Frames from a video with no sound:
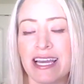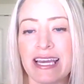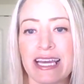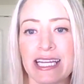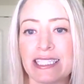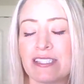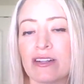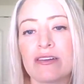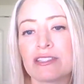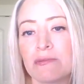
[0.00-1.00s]
it's
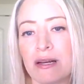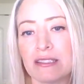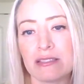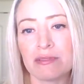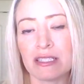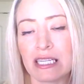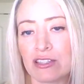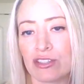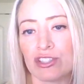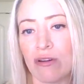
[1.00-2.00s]
still our responsibility
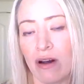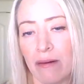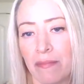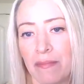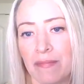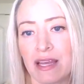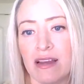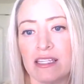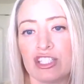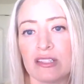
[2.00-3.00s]
to show up.
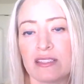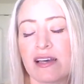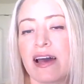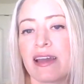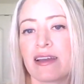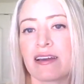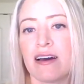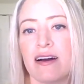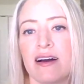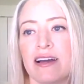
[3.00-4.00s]
Just like
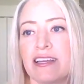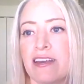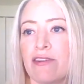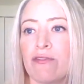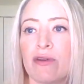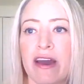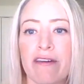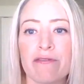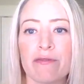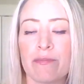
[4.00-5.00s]
even if we
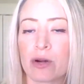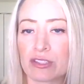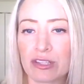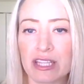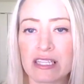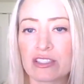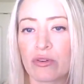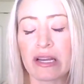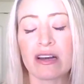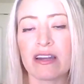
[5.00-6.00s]
have personal things
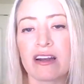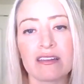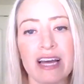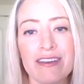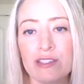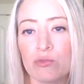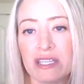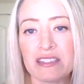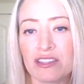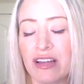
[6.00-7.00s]
going on in our lives,
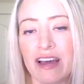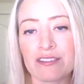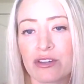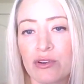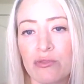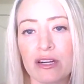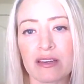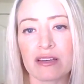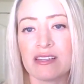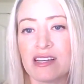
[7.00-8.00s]
we still have to go to
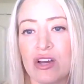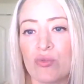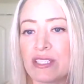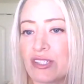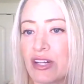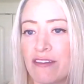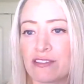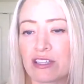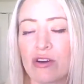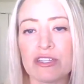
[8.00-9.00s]
work. We still have
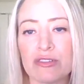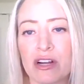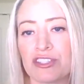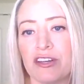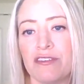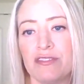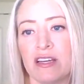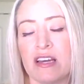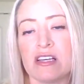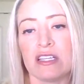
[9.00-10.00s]
to go and do our shift.
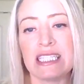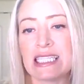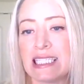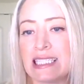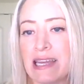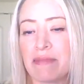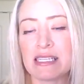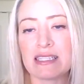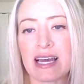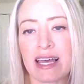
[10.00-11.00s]
It's the same
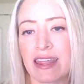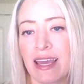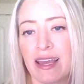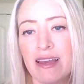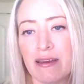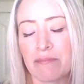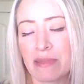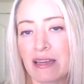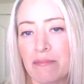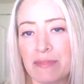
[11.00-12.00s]
exact thing
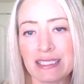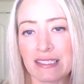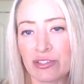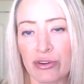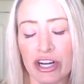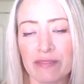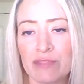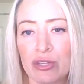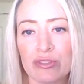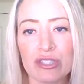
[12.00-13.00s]
being a business owner.
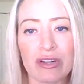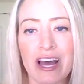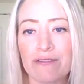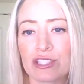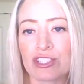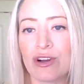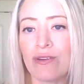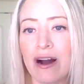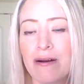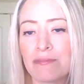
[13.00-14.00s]
You still have to show
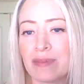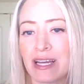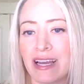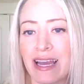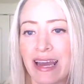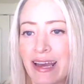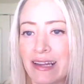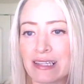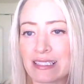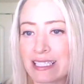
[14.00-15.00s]
up
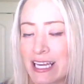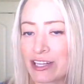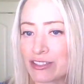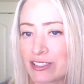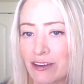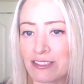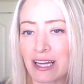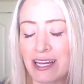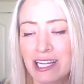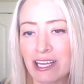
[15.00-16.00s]
and get your stuff
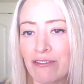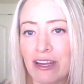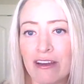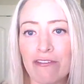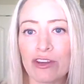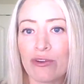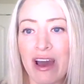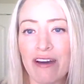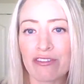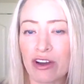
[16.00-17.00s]
done, even if you
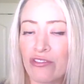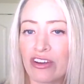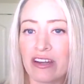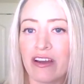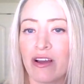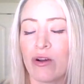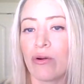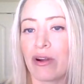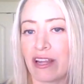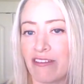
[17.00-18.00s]
have COVID
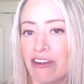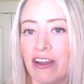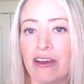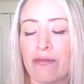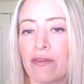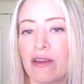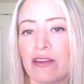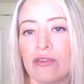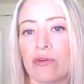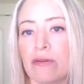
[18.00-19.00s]
or even if
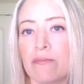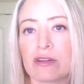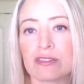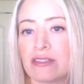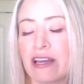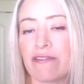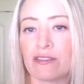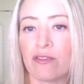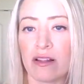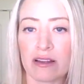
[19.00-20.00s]
your personal life is
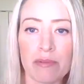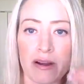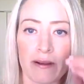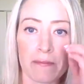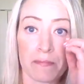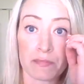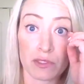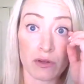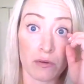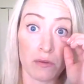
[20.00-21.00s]
falling apart.
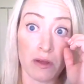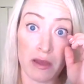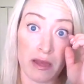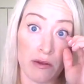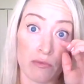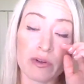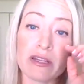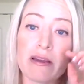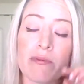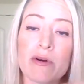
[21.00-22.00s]
So
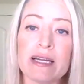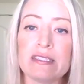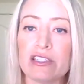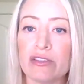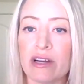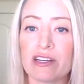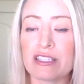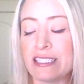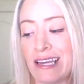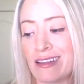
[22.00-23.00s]
really important to
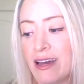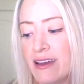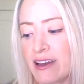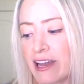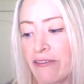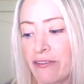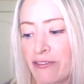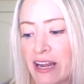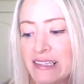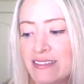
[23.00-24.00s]
understand that. I have a
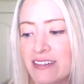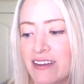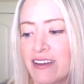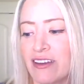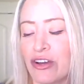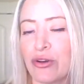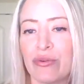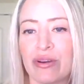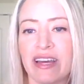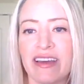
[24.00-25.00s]
friend
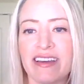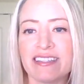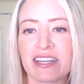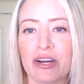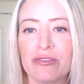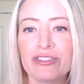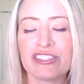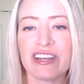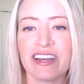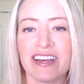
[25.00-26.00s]
who is a
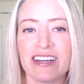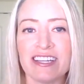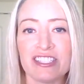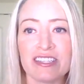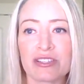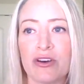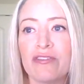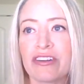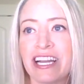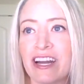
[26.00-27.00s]
coach and she has
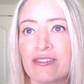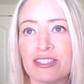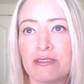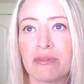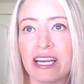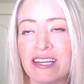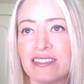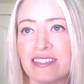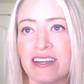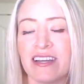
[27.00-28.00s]
COVID right now, and she
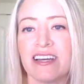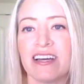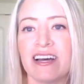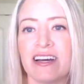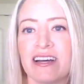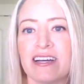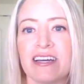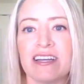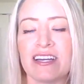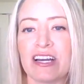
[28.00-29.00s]
planned
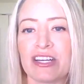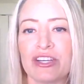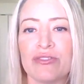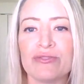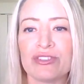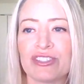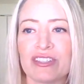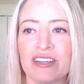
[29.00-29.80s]
a huge